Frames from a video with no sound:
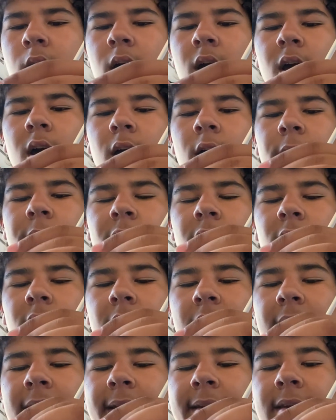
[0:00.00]
of your
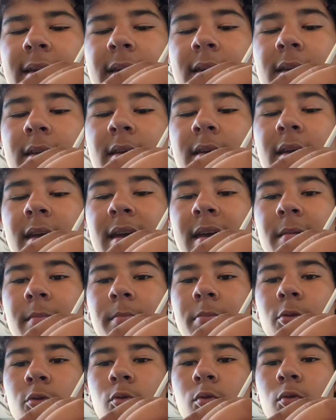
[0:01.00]
line in and
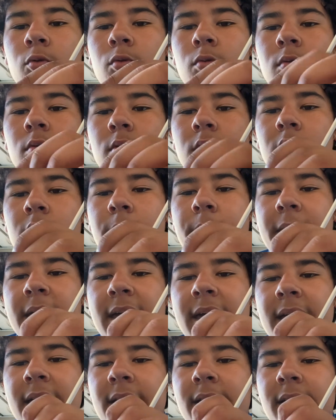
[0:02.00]
pull the
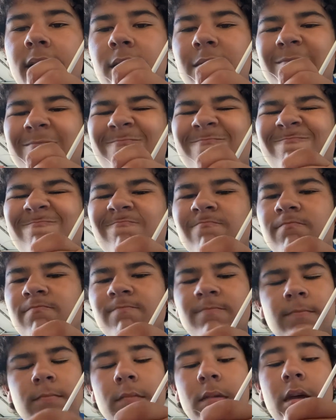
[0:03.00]
peg
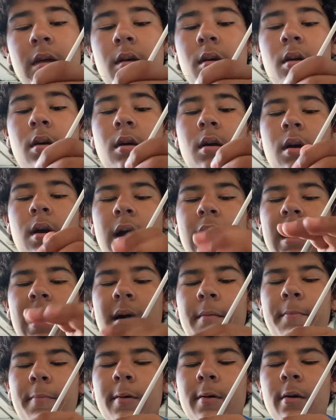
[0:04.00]

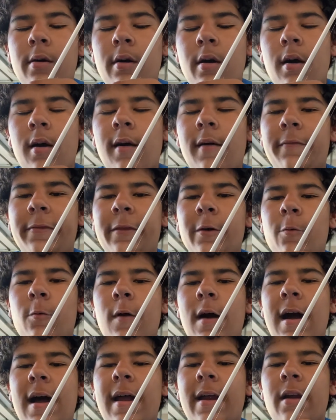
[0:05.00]
up off the
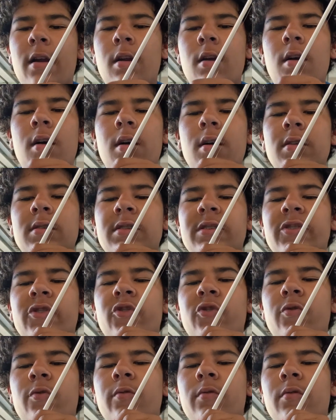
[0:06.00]
wire onto